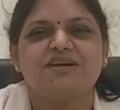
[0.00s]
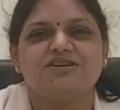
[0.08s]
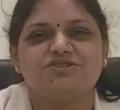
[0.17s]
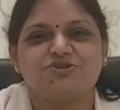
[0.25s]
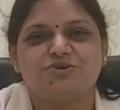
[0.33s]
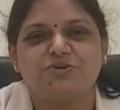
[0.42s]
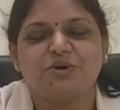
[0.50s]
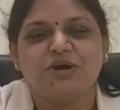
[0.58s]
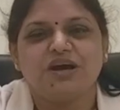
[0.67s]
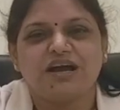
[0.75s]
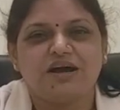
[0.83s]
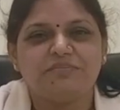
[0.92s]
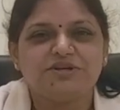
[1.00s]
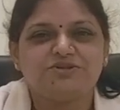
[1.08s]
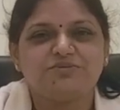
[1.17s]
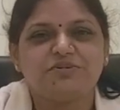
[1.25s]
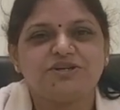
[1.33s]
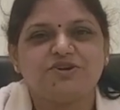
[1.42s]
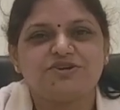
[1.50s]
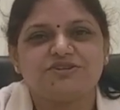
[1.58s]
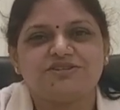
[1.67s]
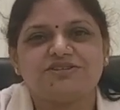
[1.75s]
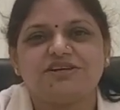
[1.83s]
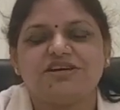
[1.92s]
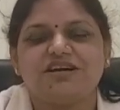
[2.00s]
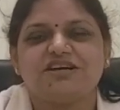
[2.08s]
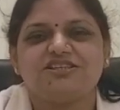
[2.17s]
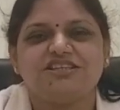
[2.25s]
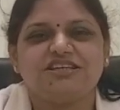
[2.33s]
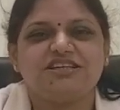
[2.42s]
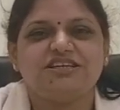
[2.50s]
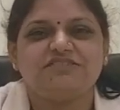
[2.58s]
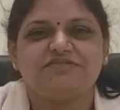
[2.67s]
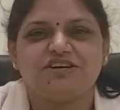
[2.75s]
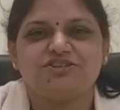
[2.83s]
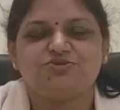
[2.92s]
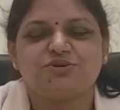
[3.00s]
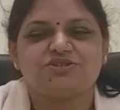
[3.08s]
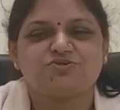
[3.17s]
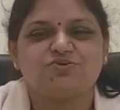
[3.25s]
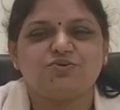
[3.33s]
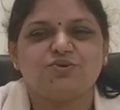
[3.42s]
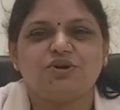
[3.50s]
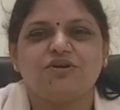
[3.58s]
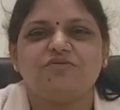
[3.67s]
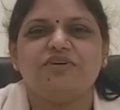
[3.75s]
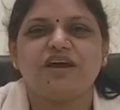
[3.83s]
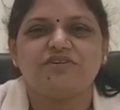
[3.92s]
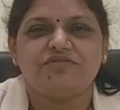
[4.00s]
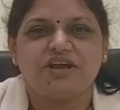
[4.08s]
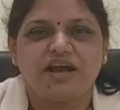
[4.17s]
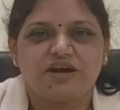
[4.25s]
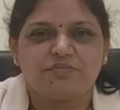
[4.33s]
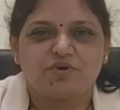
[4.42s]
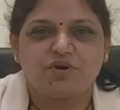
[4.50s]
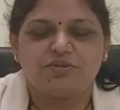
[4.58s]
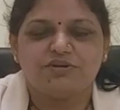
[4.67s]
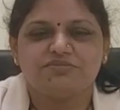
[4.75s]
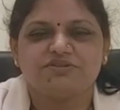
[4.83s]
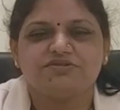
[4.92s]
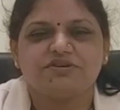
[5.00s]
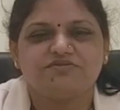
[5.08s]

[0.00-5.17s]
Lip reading: So coming to my daughter, she went to a school where we had problems.